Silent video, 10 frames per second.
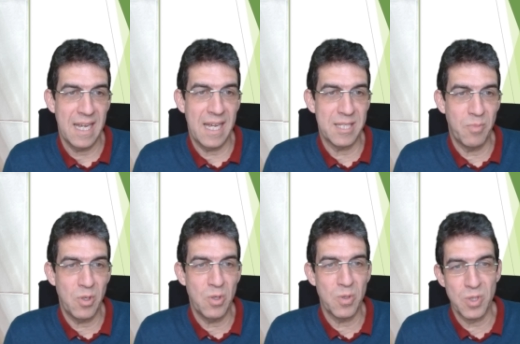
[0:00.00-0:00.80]
As a
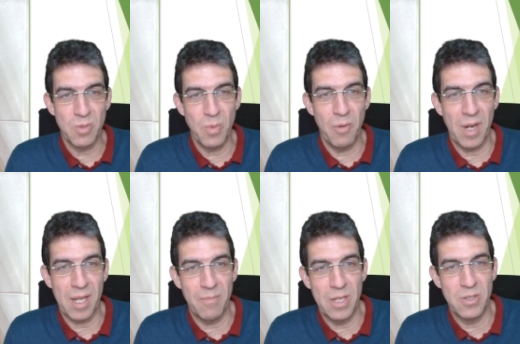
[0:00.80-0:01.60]
precaution, we
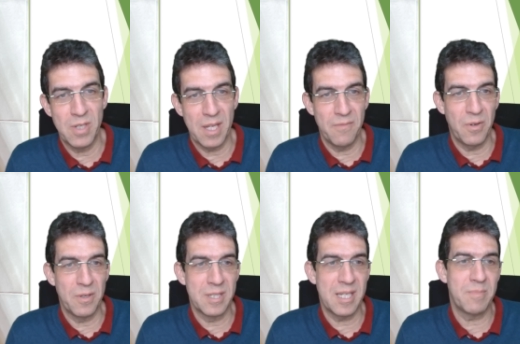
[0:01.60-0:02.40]
recommend you take the
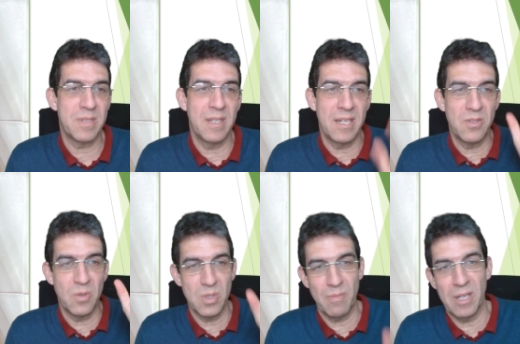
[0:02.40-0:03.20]
following steps, and then it
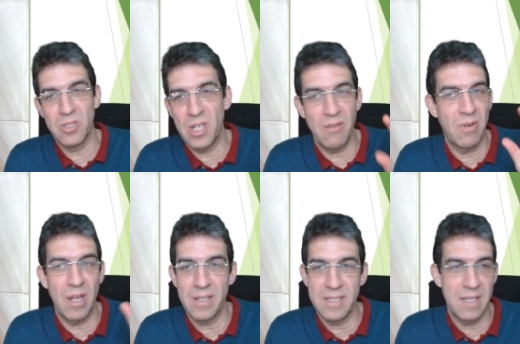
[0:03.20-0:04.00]
talks about
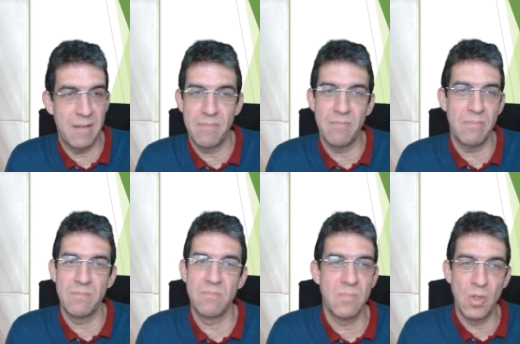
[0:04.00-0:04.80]
general IT
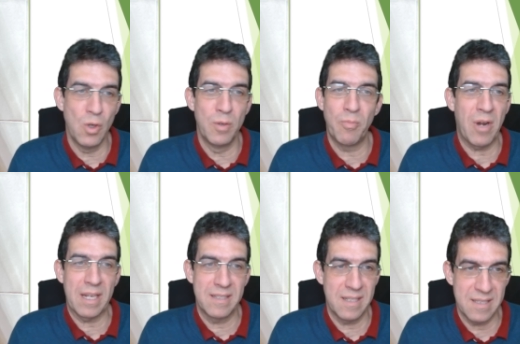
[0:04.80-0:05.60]
good
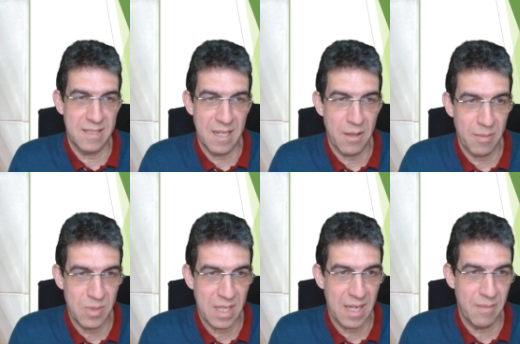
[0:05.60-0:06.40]
practice. There's nothing
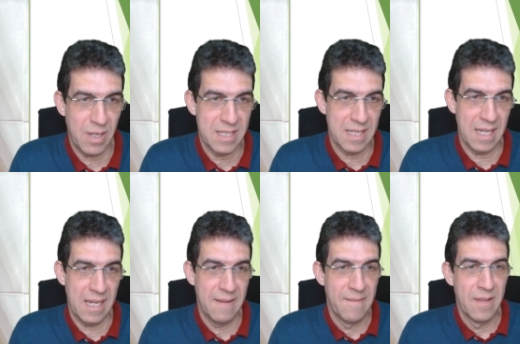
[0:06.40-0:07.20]
particularly amazing
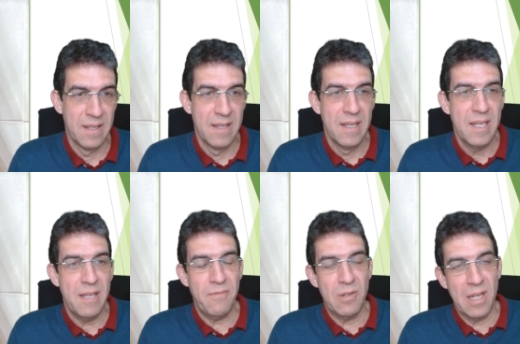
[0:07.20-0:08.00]
there.
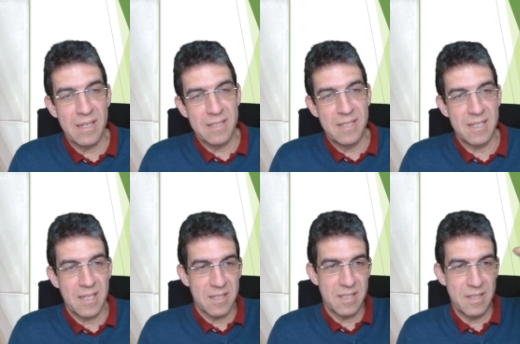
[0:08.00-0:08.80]
If you'd like to
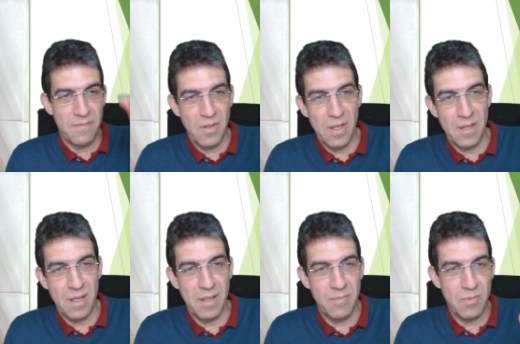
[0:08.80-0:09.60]
discuss this
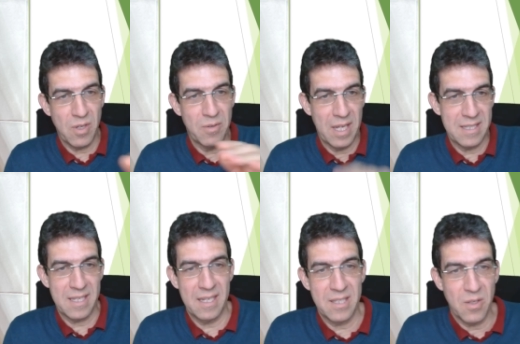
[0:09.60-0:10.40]
further, don't
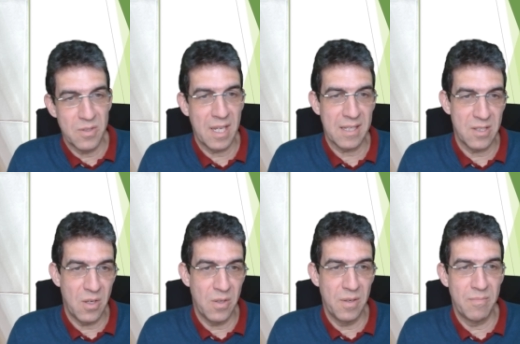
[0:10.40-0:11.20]
hesitate to contact
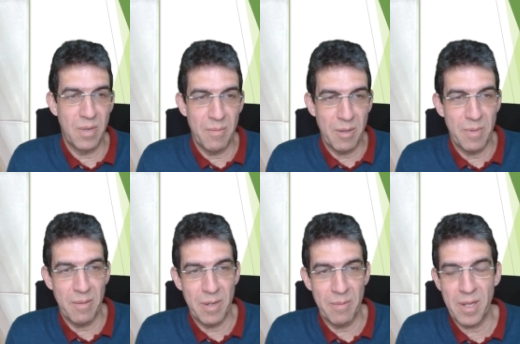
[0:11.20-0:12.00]
on blah blah
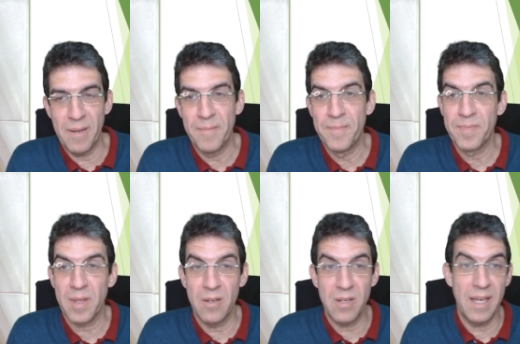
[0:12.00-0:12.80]
blah blah blah.
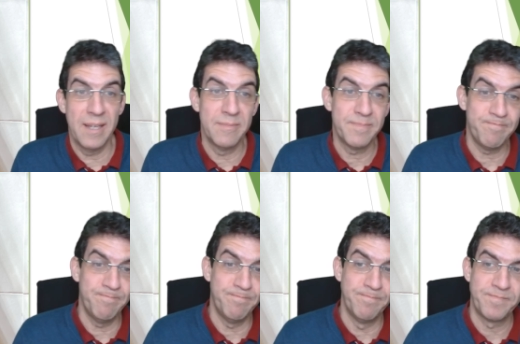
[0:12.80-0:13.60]
Okay.
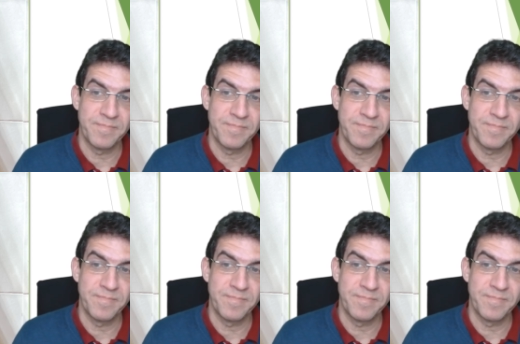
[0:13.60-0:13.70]
Mm.